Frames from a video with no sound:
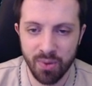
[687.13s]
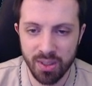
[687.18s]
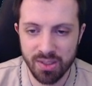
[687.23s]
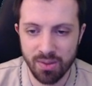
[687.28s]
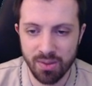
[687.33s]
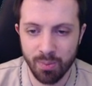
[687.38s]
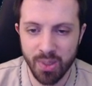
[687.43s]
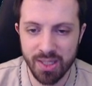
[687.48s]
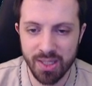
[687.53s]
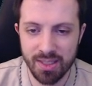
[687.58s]
So
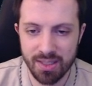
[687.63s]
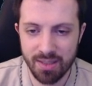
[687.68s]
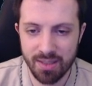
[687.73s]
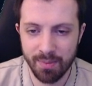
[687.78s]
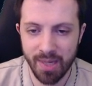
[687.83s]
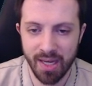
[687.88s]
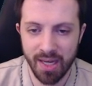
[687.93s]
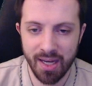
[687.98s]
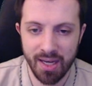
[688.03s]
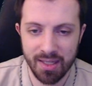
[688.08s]
Presence of
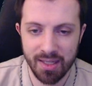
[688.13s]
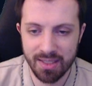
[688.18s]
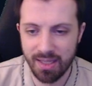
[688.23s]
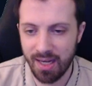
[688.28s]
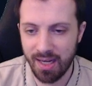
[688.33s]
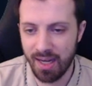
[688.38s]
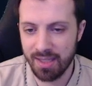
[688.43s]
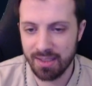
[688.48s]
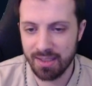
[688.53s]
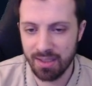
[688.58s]
Mind,
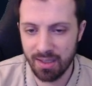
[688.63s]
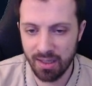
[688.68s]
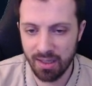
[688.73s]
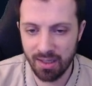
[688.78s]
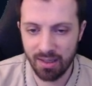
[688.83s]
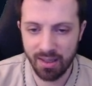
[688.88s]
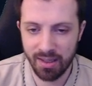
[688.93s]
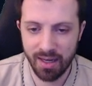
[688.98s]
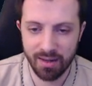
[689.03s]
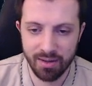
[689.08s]
Tenacity,
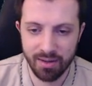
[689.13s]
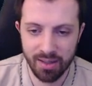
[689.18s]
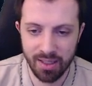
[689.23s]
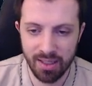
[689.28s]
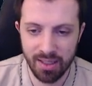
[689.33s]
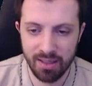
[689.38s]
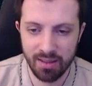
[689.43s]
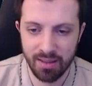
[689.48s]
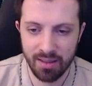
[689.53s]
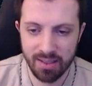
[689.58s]
Alacrity,
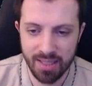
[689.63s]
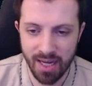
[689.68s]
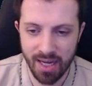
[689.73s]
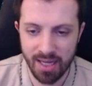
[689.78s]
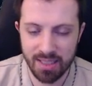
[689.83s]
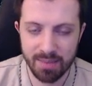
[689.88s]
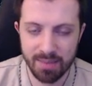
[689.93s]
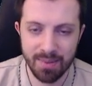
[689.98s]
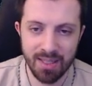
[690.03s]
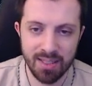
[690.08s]
and Attack
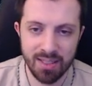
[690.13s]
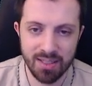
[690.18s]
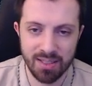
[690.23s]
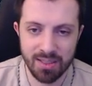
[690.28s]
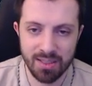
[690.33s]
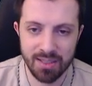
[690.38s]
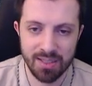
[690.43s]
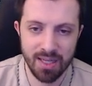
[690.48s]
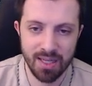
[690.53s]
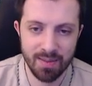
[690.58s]
Speed, just
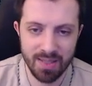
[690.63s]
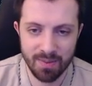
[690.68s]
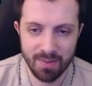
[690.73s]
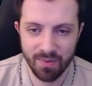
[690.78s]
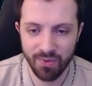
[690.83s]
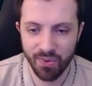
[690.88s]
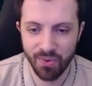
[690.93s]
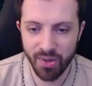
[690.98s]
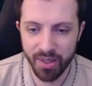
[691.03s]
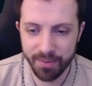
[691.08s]
the same as
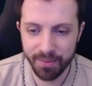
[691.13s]
before.